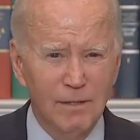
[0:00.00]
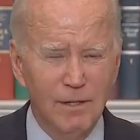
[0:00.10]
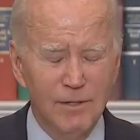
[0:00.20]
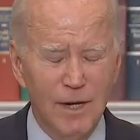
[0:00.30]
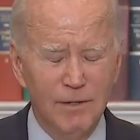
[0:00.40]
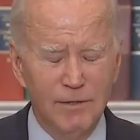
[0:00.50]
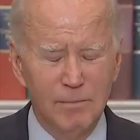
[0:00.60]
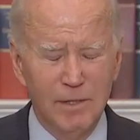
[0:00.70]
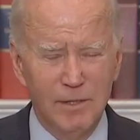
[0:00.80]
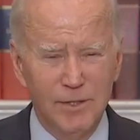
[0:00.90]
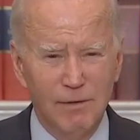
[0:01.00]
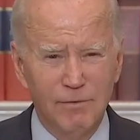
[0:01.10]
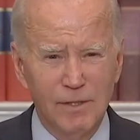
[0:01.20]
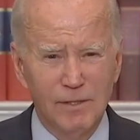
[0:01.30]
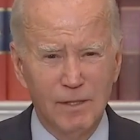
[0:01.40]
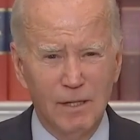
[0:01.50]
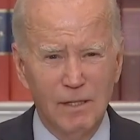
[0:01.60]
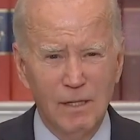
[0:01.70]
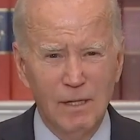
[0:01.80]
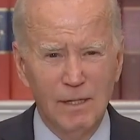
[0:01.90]

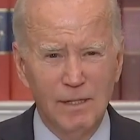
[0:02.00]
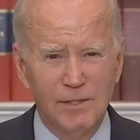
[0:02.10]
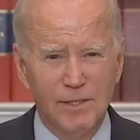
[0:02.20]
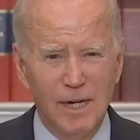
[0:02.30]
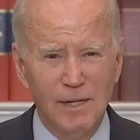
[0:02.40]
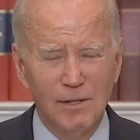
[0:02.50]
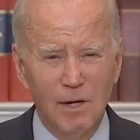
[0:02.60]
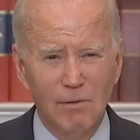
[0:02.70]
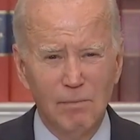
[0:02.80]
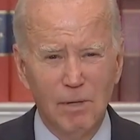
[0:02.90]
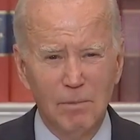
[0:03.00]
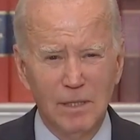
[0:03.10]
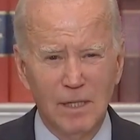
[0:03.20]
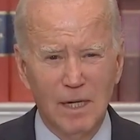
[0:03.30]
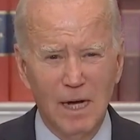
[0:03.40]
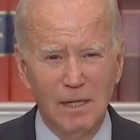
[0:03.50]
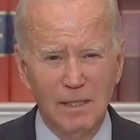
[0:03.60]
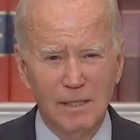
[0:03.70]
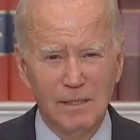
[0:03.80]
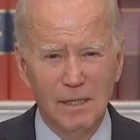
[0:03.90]
in saying that our Republican
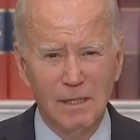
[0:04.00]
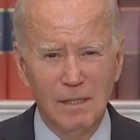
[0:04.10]
colleagues